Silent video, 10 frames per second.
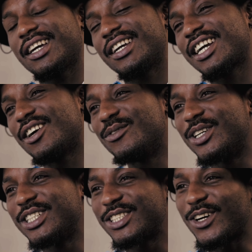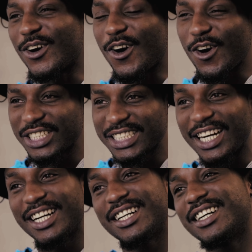come on, dog.
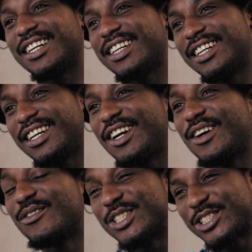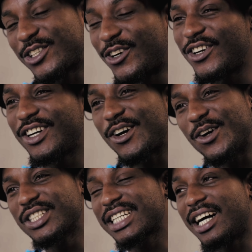Oscar, for sure,
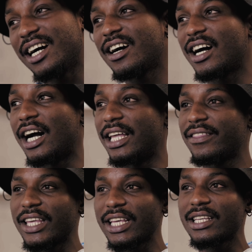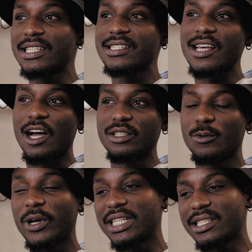Oscar. I think this sound
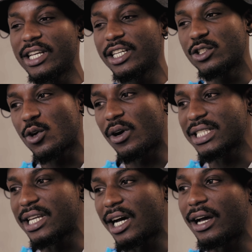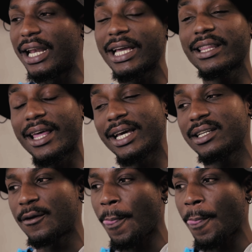where he's leaning towards now, I like that.